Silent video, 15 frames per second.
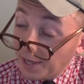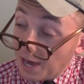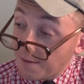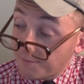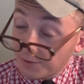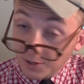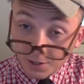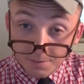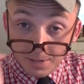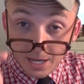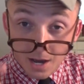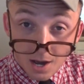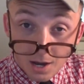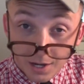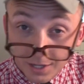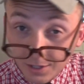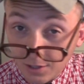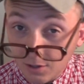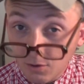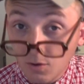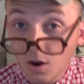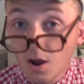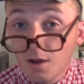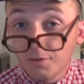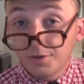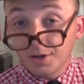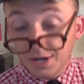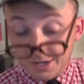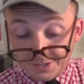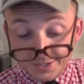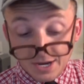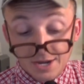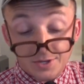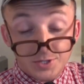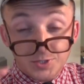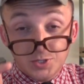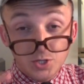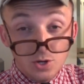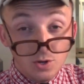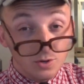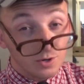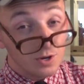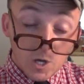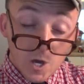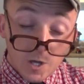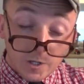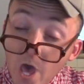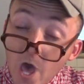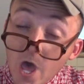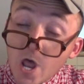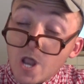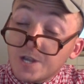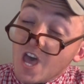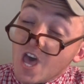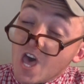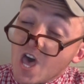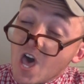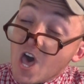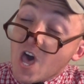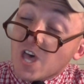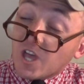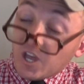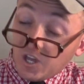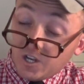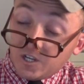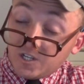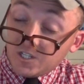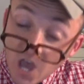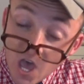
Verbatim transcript: be laughing. They're gonna be hugging you. They're gonna say, dude, dude, dude,